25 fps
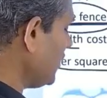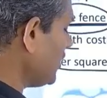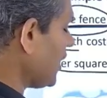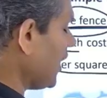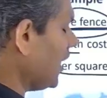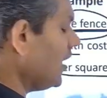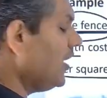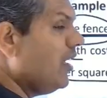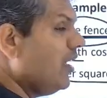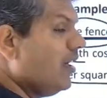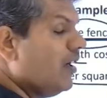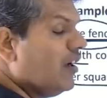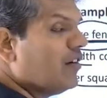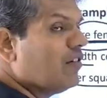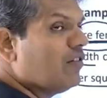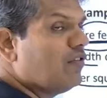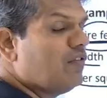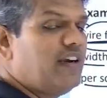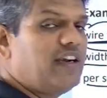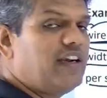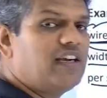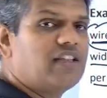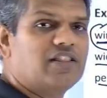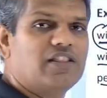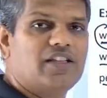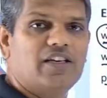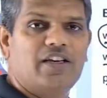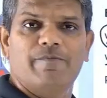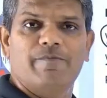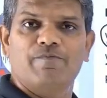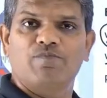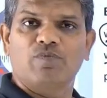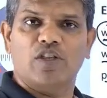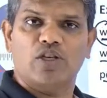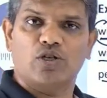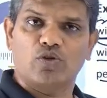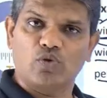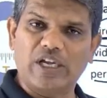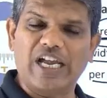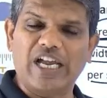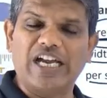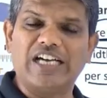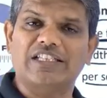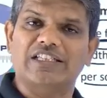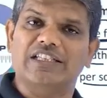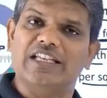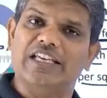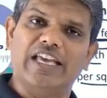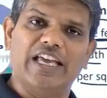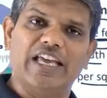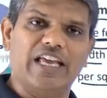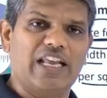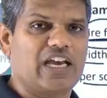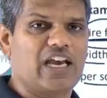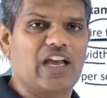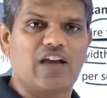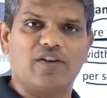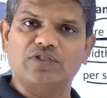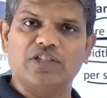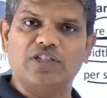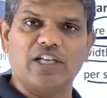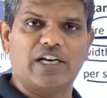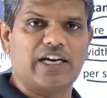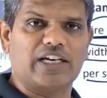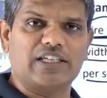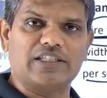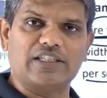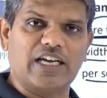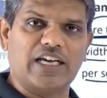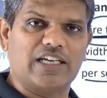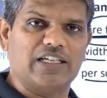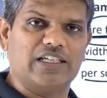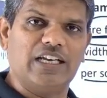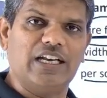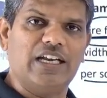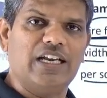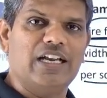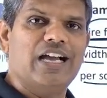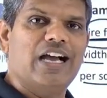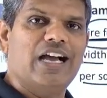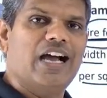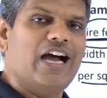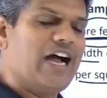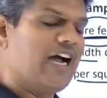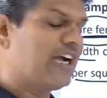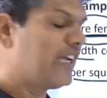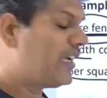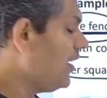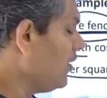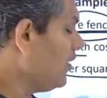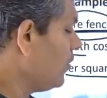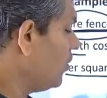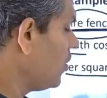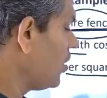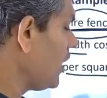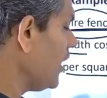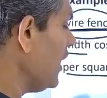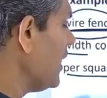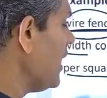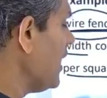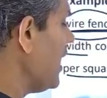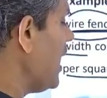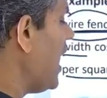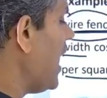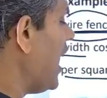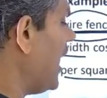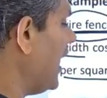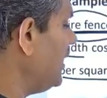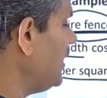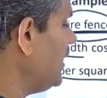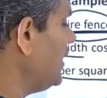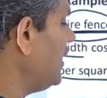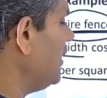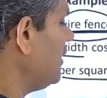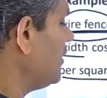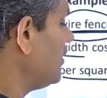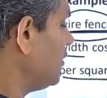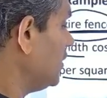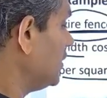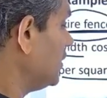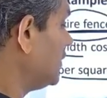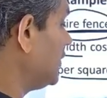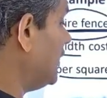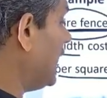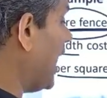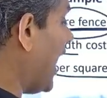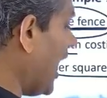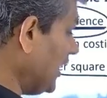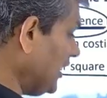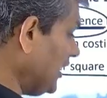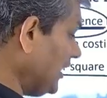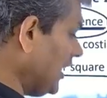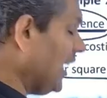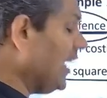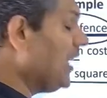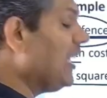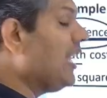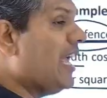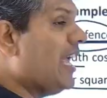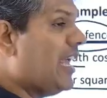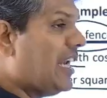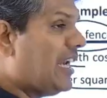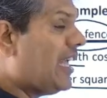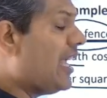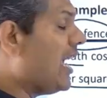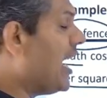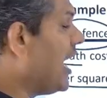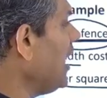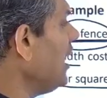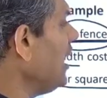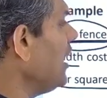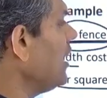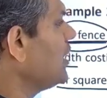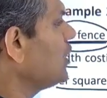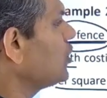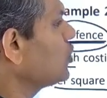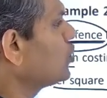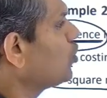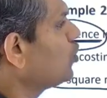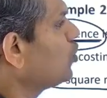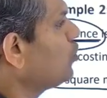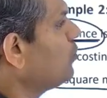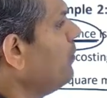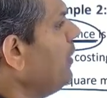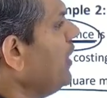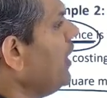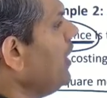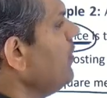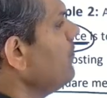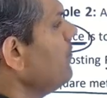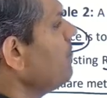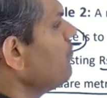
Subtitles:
and width to get the area of the rectangle. Okay, and that area should be